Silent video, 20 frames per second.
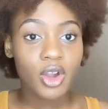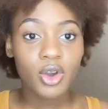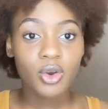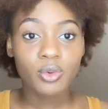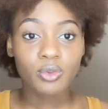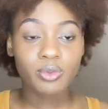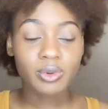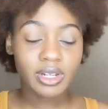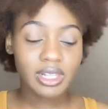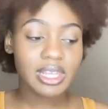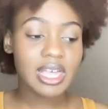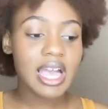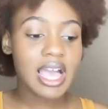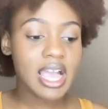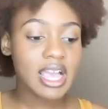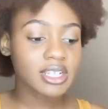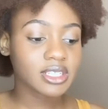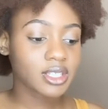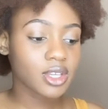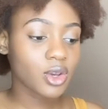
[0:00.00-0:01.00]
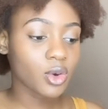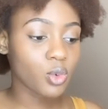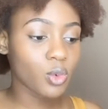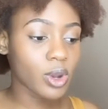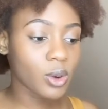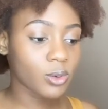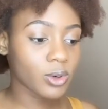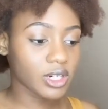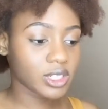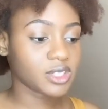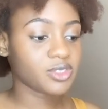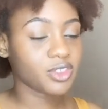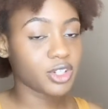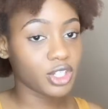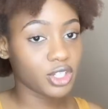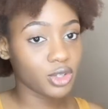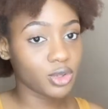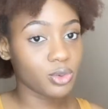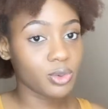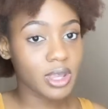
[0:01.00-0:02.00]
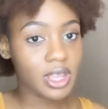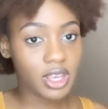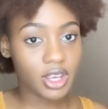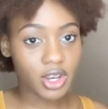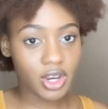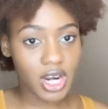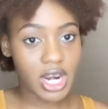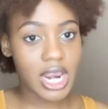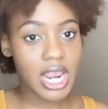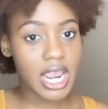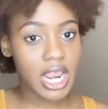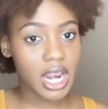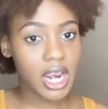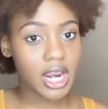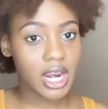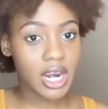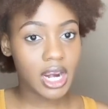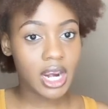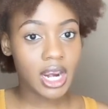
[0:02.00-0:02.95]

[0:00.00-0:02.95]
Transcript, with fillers: realize what works for you and your hair.